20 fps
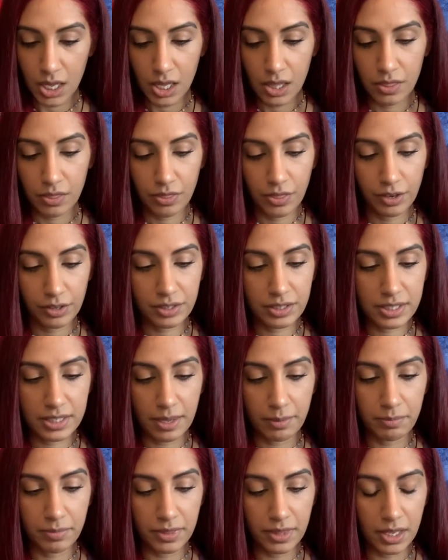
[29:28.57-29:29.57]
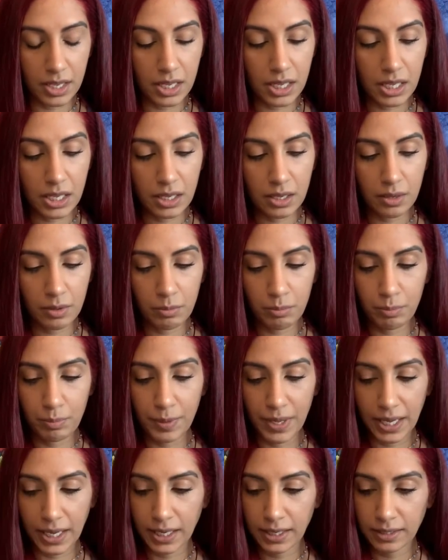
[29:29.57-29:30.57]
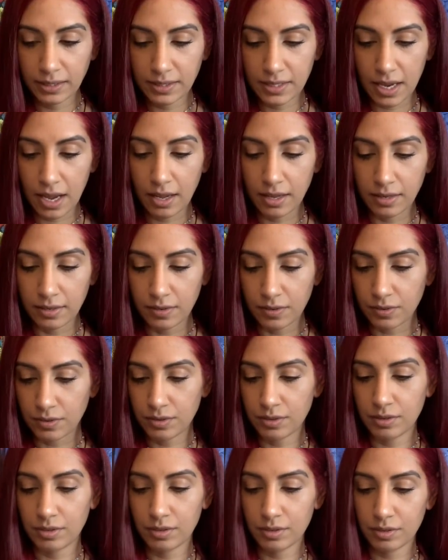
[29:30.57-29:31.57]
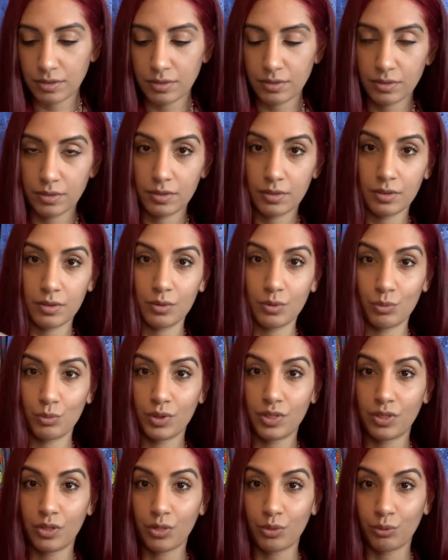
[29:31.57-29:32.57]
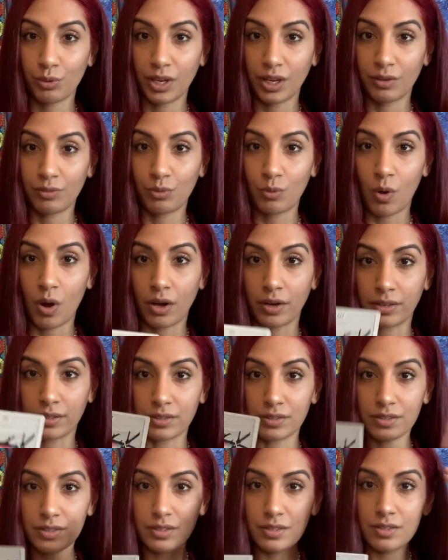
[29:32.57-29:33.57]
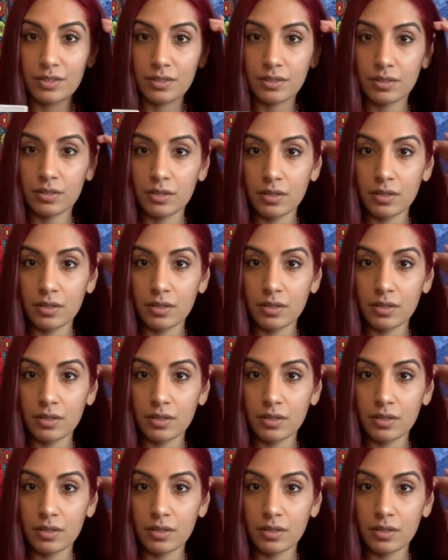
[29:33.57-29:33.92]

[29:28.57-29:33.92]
There's something being done with the Three of Wands.